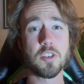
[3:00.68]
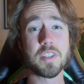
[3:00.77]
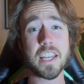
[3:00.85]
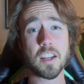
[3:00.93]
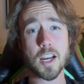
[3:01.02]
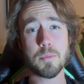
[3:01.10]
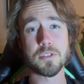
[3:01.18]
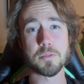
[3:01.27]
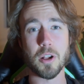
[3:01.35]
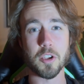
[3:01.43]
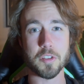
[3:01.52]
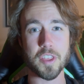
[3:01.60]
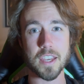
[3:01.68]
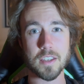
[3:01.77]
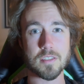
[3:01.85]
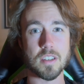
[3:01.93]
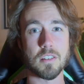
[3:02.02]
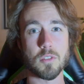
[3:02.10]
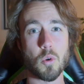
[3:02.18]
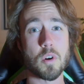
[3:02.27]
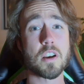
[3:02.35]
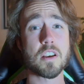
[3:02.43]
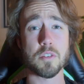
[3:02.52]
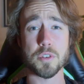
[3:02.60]
you'll need a couple smaller things in
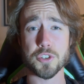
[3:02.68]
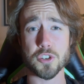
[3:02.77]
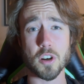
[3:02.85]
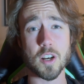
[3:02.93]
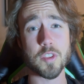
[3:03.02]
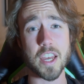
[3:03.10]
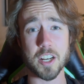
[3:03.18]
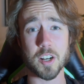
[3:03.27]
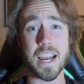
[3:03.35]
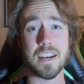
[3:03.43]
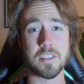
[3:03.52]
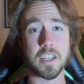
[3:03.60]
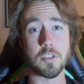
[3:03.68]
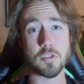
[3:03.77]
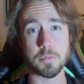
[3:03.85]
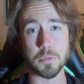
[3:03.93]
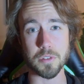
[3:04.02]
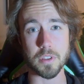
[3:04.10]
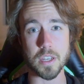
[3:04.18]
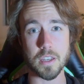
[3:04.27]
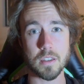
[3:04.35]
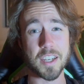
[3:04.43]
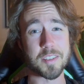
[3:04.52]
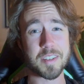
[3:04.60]
order to ensure that your casting goes smoothly,
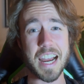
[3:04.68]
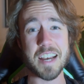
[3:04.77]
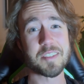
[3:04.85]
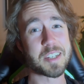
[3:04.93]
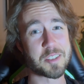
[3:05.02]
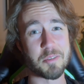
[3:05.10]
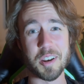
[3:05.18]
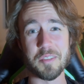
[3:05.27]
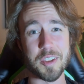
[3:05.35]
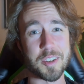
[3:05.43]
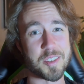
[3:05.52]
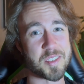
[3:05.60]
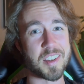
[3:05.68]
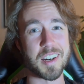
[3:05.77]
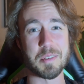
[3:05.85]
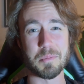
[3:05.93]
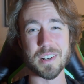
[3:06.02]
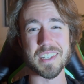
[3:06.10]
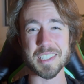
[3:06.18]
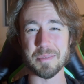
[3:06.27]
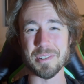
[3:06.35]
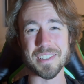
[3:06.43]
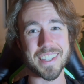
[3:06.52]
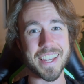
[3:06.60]
because casting is one of those
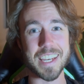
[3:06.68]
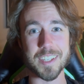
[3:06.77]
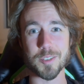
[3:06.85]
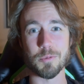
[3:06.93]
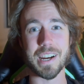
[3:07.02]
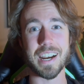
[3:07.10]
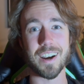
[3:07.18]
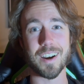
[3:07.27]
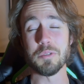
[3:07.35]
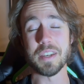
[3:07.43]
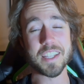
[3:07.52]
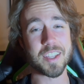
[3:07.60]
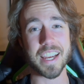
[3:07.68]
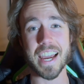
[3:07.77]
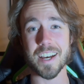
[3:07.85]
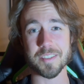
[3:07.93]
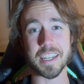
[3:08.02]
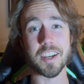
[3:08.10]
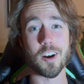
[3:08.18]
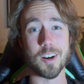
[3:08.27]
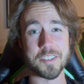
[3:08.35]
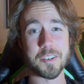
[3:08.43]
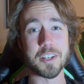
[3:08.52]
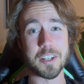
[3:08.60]
unpredictable things where you need the casting
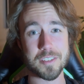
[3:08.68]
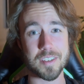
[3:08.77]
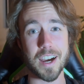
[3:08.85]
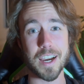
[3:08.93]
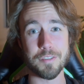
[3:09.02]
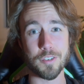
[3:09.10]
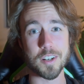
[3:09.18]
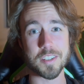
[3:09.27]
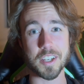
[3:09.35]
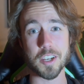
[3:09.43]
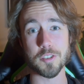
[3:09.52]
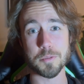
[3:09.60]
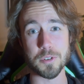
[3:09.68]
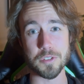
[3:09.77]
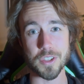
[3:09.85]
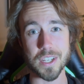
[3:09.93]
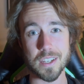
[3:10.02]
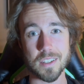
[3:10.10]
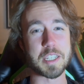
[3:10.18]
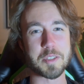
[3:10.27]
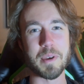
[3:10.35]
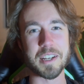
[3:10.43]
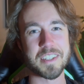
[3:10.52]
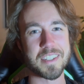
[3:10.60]
gods on your side for it to go smoothly.
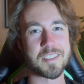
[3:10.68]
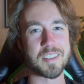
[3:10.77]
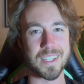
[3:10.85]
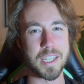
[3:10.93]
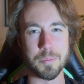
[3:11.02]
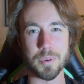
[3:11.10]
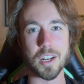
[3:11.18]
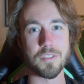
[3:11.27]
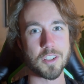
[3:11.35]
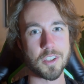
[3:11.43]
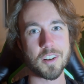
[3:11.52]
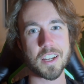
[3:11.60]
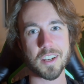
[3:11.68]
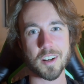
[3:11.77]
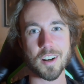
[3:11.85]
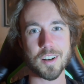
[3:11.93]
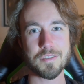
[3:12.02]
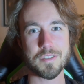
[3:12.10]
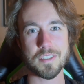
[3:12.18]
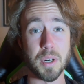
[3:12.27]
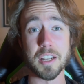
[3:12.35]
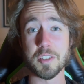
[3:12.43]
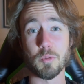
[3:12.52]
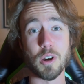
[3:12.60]
Expect it to be a bit of a learning curve,
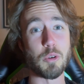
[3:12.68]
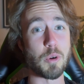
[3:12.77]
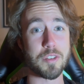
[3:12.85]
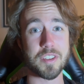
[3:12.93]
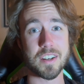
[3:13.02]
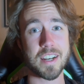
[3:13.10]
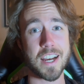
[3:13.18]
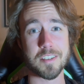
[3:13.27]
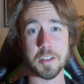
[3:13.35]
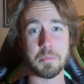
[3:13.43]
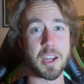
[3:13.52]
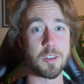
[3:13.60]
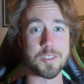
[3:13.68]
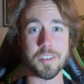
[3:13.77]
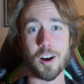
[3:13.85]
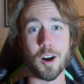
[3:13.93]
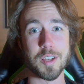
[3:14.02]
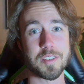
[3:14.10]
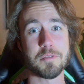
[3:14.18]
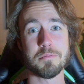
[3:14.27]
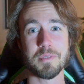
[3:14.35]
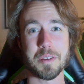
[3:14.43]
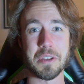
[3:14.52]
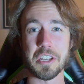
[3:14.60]
but it's well worth it. Casting metal is awesome.
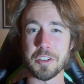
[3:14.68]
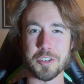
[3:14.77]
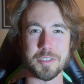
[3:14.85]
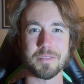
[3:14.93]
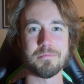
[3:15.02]
I mean, you can just